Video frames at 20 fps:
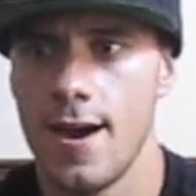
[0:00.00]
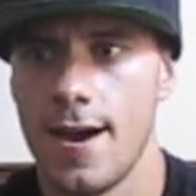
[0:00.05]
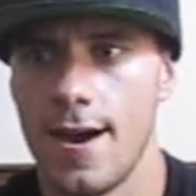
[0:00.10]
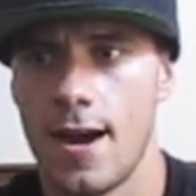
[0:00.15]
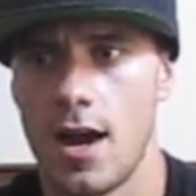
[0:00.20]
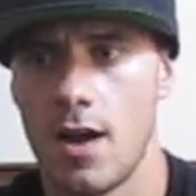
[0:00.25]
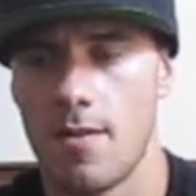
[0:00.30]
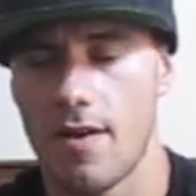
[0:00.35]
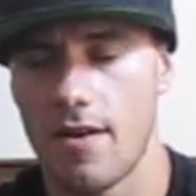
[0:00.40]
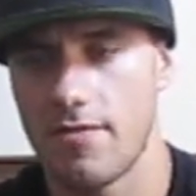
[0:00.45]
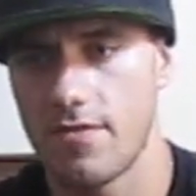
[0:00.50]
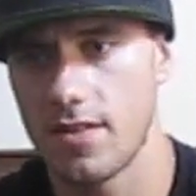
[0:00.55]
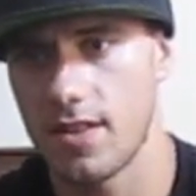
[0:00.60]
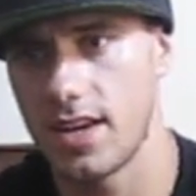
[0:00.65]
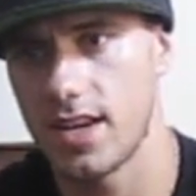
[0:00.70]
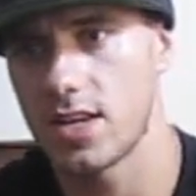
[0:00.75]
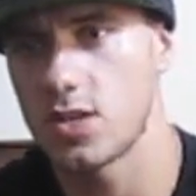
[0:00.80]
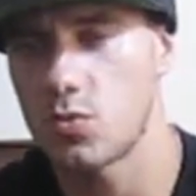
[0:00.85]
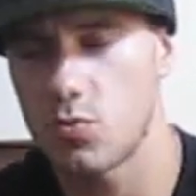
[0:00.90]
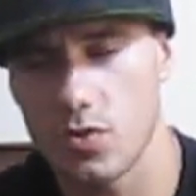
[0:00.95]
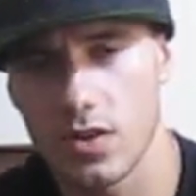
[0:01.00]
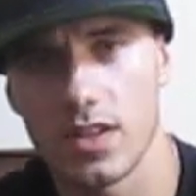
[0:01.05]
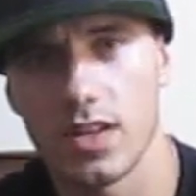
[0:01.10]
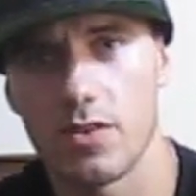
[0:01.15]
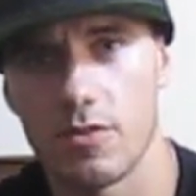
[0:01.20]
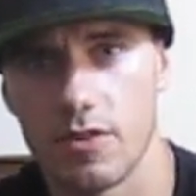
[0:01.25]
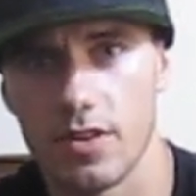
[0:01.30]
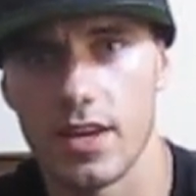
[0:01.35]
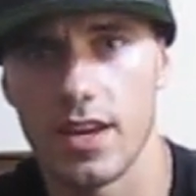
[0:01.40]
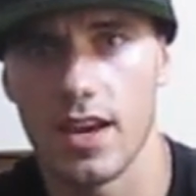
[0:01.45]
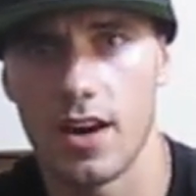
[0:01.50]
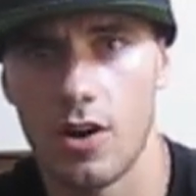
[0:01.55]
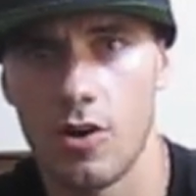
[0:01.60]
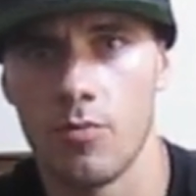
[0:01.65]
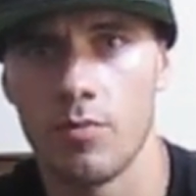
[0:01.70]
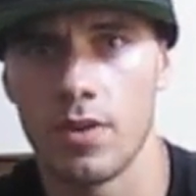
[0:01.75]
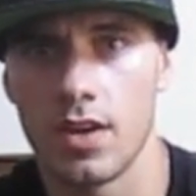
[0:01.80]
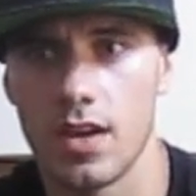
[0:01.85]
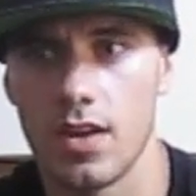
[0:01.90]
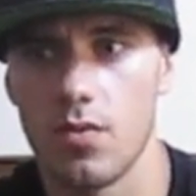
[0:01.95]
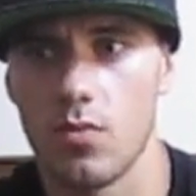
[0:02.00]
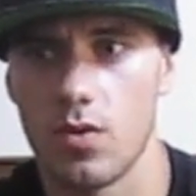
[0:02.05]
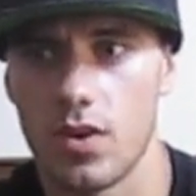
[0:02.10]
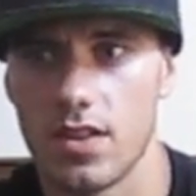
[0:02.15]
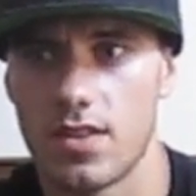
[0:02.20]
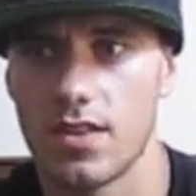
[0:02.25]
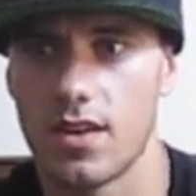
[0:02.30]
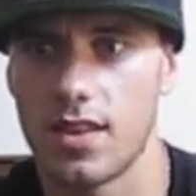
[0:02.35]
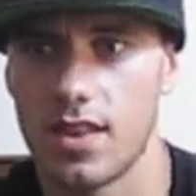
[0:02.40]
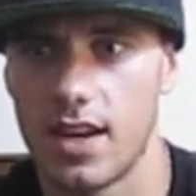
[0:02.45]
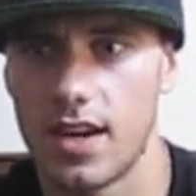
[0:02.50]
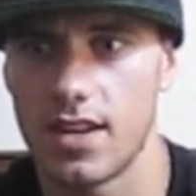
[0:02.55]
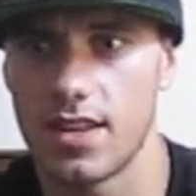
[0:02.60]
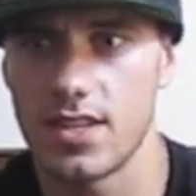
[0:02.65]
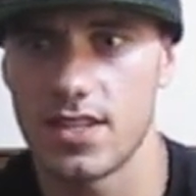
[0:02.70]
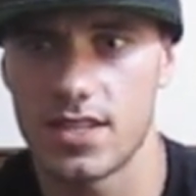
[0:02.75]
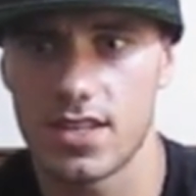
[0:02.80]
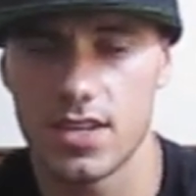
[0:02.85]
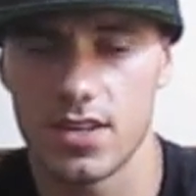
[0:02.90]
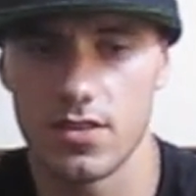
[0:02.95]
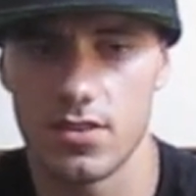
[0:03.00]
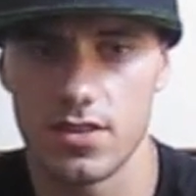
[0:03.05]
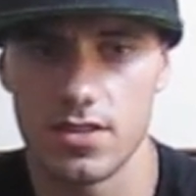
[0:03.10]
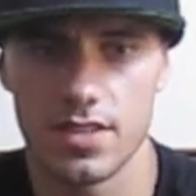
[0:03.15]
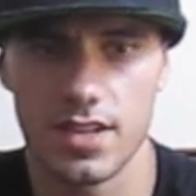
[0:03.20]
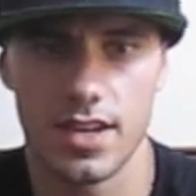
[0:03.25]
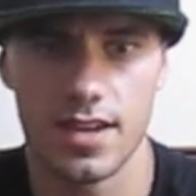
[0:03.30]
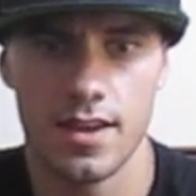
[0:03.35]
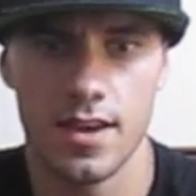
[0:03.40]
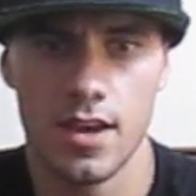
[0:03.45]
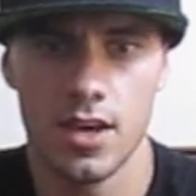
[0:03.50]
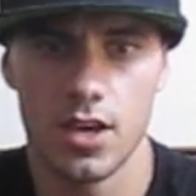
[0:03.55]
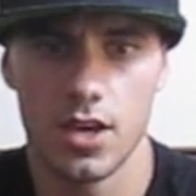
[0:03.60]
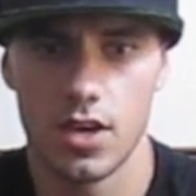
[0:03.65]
I feel like it's really, really helped me with a lot of the skills that,